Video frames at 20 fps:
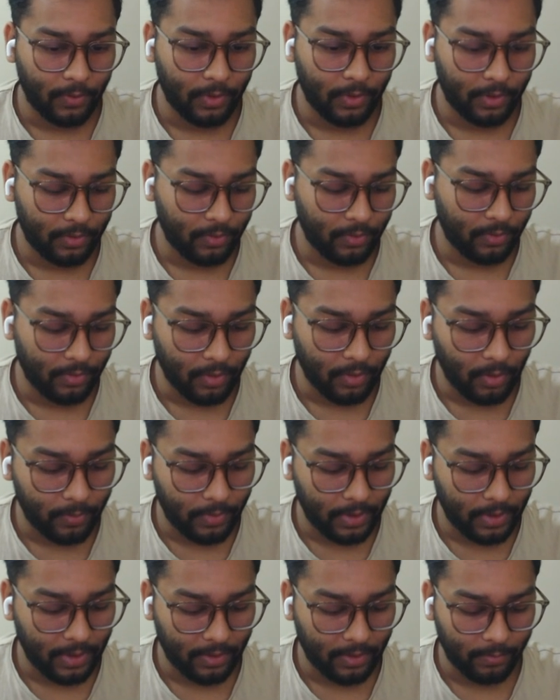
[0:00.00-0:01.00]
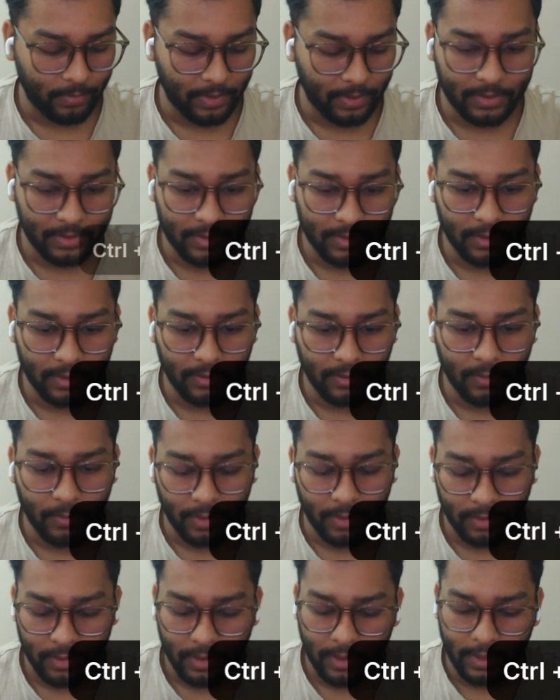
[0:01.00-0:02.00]
I'm going to copy and paste
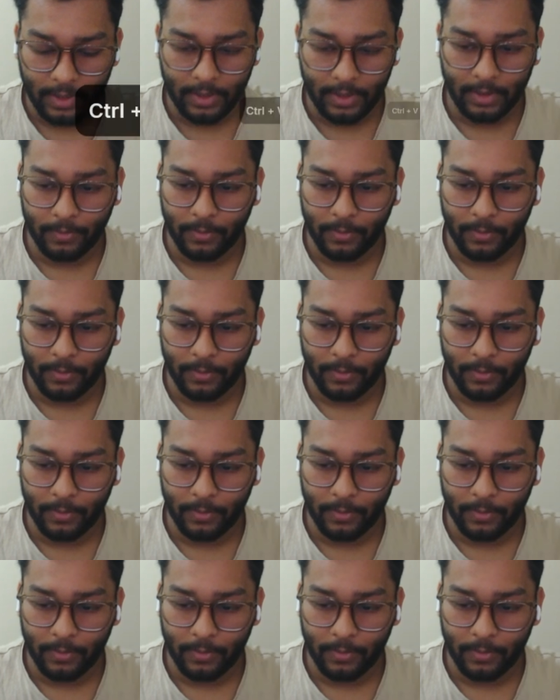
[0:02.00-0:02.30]
the command